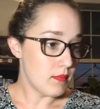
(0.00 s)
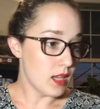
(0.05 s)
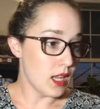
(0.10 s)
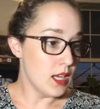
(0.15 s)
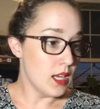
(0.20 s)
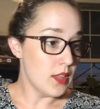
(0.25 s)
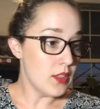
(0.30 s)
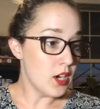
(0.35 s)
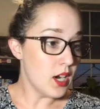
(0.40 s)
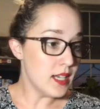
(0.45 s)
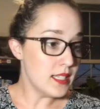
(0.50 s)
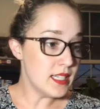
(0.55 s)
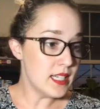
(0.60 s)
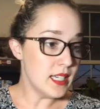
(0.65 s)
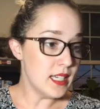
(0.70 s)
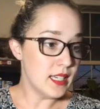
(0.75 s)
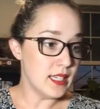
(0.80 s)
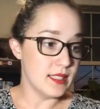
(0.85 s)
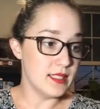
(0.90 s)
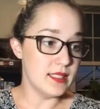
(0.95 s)
Another
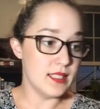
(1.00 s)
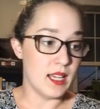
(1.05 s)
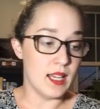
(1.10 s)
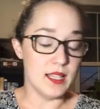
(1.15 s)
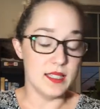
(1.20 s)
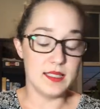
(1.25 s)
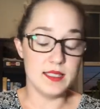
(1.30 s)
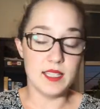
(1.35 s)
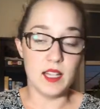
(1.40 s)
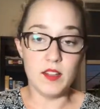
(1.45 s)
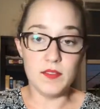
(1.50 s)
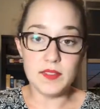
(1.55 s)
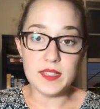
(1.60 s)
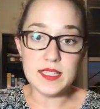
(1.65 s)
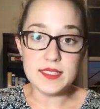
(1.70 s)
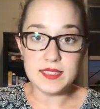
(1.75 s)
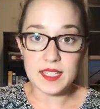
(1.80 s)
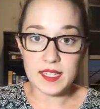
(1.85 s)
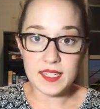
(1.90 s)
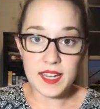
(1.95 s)
idea is a
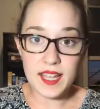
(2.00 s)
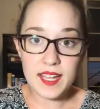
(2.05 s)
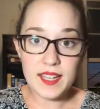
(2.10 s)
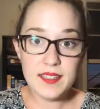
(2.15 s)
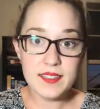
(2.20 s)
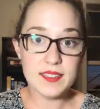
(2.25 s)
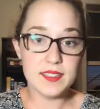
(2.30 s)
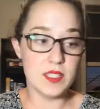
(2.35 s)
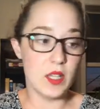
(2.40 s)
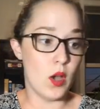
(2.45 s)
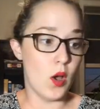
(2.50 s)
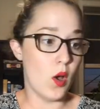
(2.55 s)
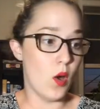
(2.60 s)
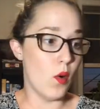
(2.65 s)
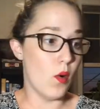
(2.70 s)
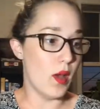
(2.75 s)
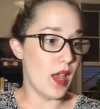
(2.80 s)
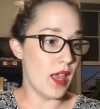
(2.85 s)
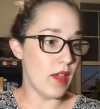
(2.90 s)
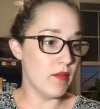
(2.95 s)
selfie Sunday.
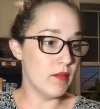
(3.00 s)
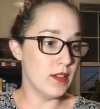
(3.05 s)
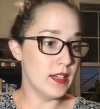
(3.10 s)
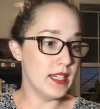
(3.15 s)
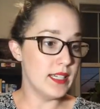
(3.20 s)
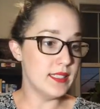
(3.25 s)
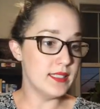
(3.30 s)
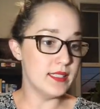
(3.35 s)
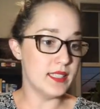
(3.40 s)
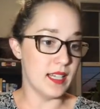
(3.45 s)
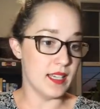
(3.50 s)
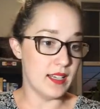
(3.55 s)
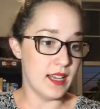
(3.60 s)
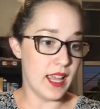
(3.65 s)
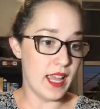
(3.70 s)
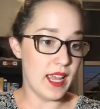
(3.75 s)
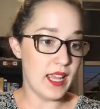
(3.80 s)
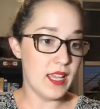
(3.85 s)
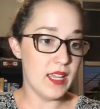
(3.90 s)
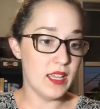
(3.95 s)
So every
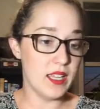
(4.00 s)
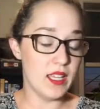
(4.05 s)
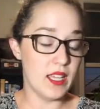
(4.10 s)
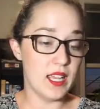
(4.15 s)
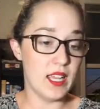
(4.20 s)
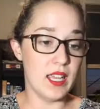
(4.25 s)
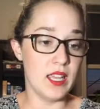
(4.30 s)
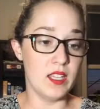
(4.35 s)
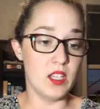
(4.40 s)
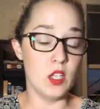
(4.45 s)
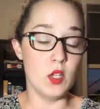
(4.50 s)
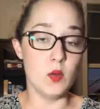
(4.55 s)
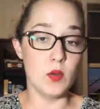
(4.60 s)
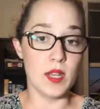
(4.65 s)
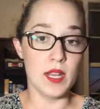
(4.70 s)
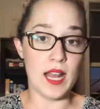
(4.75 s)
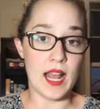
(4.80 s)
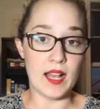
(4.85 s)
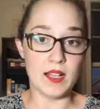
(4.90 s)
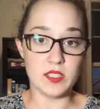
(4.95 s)
Sunday you
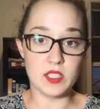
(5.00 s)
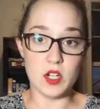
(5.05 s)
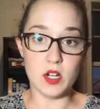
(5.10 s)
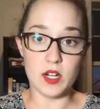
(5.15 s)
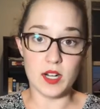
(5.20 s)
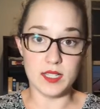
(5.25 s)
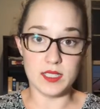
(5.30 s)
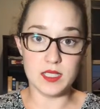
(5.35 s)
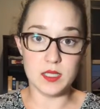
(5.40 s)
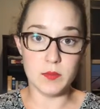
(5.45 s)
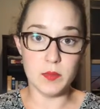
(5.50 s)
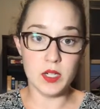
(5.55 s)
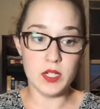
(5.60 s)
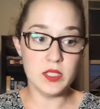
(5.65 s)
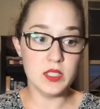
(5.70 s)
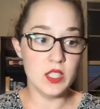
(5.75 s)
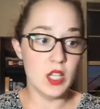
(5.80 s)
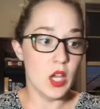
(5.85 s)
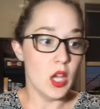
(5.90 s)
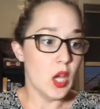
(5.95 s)
can ask your
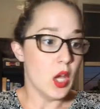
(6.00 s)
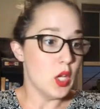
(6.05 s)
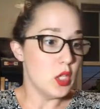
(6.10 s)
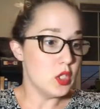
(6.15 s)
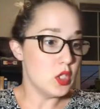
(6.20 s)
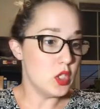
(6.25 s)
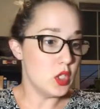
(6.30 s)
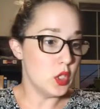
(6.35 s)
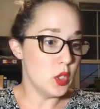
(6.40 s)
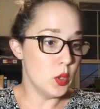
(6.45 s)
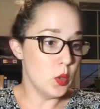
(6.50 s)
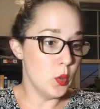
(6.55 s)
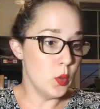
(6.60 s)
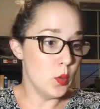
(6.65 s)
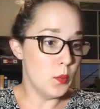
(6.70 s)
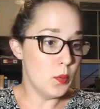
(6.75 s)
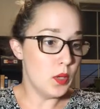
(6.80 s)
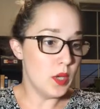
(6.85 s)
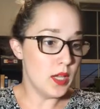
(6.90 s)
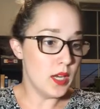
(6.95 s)
customers
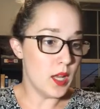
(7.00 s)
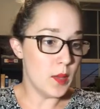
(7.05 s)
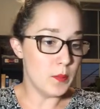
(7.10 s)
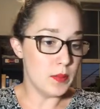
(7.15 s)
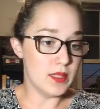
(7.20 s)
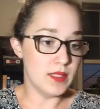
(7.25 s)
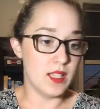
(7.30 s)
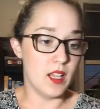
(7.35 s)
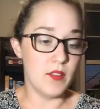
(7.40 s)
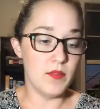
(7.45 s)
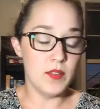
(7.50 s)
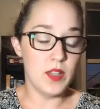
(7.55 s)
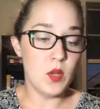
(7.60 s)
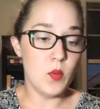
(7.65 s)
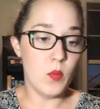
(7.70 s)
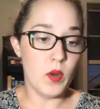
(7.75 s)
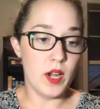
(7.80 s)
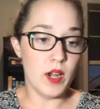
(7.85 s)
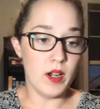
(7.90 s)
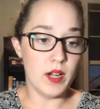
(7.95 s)
to put up a selfie
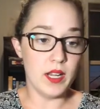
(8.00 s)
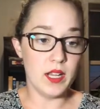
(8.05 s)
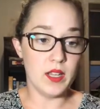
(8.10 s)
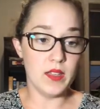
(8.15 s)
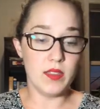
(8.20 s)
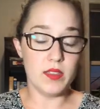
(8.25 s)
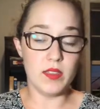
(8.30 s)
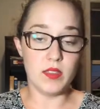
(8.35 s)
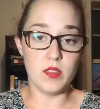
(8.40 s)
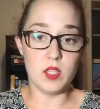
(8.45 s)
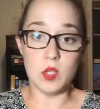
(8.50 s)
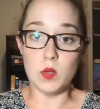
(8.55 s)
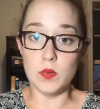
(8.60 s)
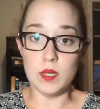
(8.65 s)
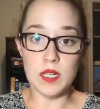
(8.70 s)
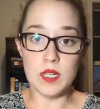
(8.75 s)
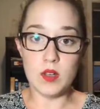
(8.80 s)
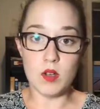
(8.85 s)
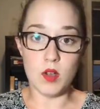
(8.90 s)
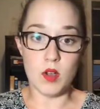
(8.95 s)
wearing
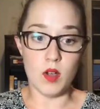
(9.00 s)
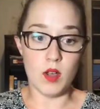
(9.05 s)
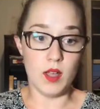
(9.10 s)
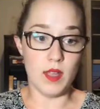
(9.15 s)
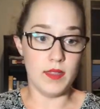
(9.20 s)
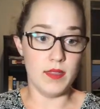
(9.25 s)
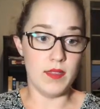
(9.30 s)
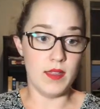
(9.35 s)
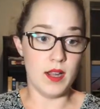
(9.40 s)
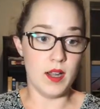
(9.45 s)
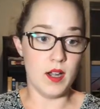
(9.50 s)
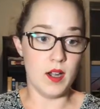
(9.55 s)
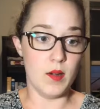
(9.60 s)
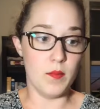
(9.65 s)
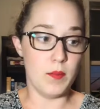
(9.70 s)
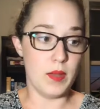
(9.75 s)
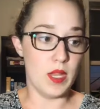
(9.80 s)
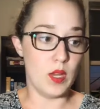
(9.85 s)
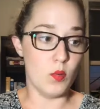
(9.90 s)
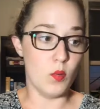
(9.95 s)
Younique on their
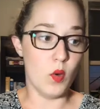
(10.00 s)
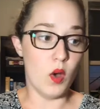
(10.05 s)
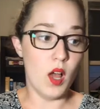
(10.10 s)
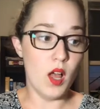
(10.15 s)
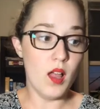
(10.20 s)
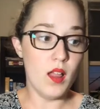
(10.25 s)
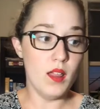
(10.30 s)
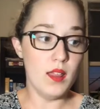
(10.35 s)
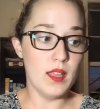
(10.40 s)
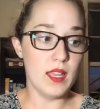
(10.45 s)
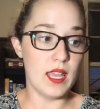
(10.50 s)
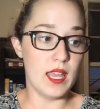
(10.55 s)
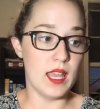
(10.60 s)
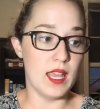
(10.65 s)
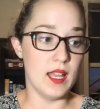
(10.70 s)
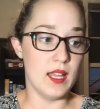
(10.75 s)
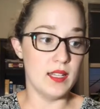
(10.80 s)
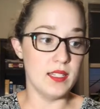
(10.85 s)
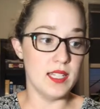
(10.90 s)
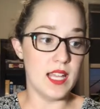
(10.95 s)
main wall
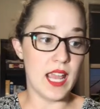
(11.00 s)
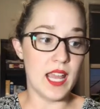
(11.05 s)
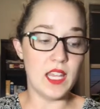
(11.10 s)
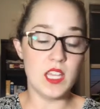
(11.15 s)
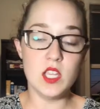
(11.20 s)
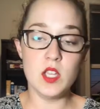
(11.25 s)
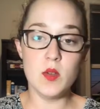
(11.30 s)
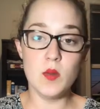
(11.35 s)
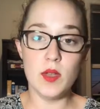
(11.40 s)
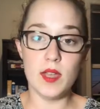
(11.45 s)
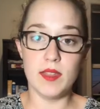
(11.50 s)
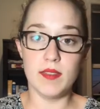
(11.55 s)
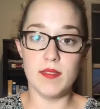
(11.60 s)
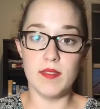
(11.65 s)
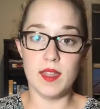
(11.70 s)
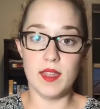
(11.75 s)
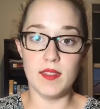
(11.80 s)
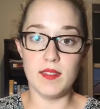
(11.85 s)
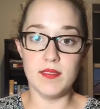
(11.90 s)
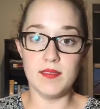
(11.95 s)
and tag you, and
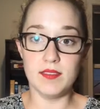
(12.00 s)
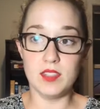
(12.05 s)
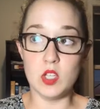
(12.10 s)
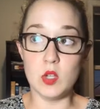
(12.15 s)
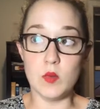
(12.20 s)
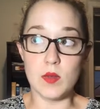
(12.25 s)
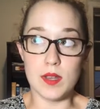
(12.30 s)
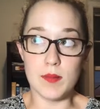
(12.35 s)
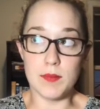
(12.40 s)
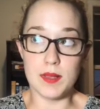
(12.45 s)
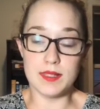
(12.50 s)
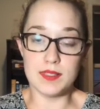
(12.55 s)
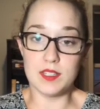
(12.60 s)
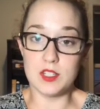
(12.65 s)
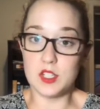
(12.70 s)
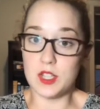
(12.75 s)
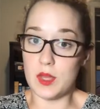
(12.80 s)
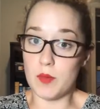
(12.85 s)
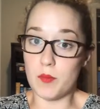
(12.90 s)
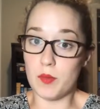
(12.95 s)
then you can
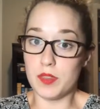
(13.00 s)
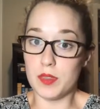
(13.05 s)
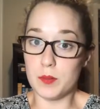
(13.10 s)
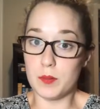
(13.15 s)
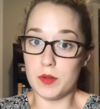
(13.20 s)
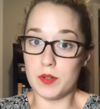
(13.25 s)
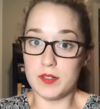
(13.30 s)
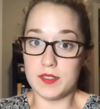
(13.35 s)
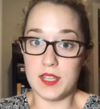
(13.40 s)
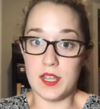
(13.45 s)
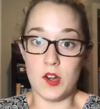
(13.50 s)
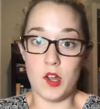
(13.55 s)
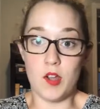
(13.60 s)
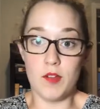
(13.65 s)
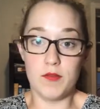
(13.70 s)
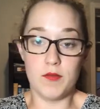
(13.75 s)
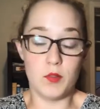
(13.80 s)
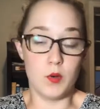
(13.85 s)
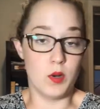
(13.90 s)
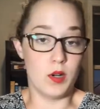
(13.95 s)
message them with a %
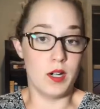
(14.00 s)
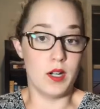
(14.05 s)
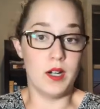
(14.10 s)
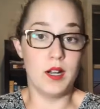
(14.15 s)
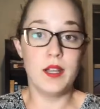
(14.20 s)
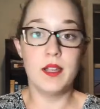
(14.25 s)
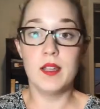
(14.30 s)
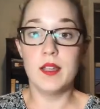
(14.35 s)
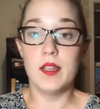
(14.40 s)
off, or